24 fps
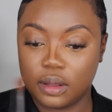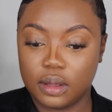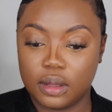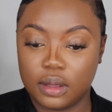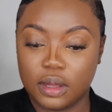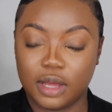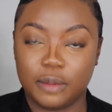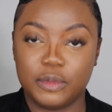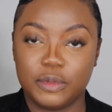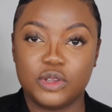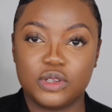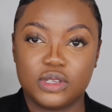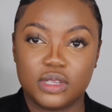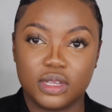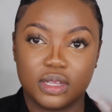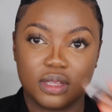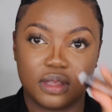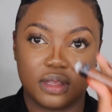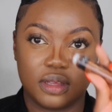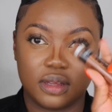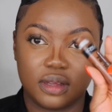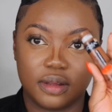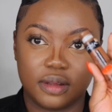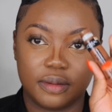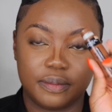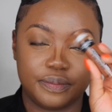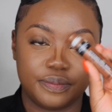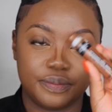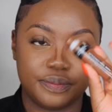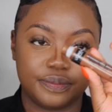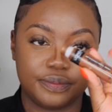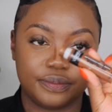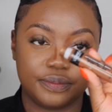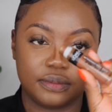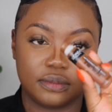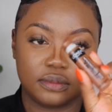I'm using the
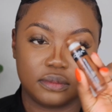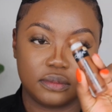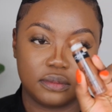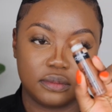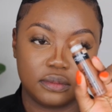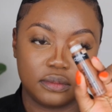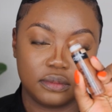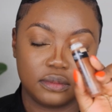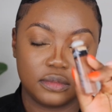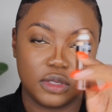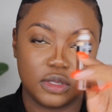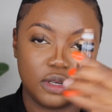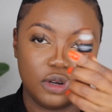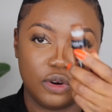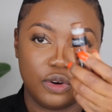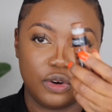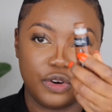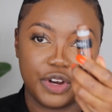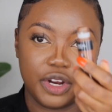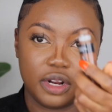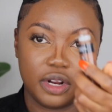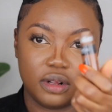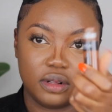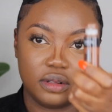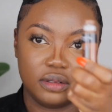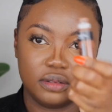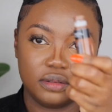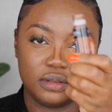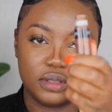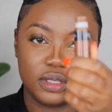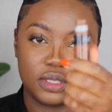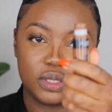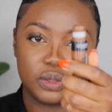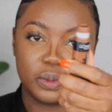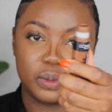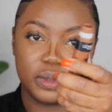Loreal,
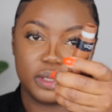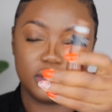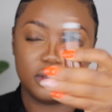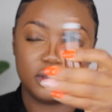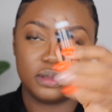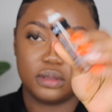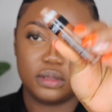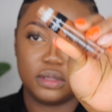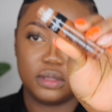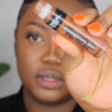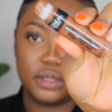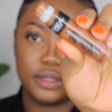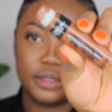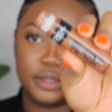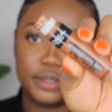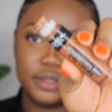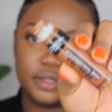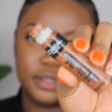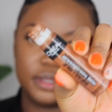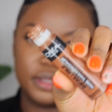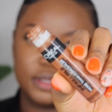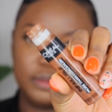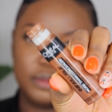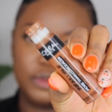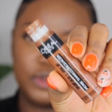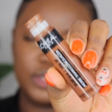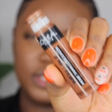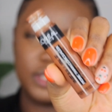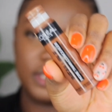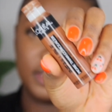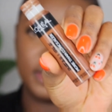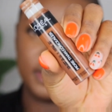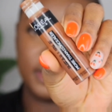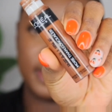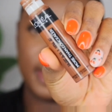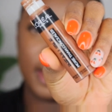this one. I'm
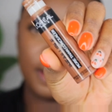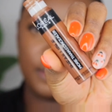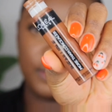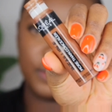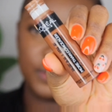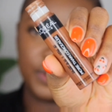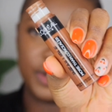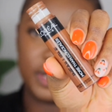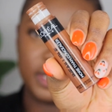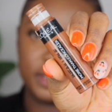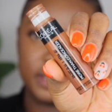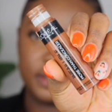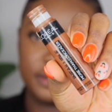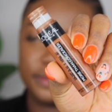using that one,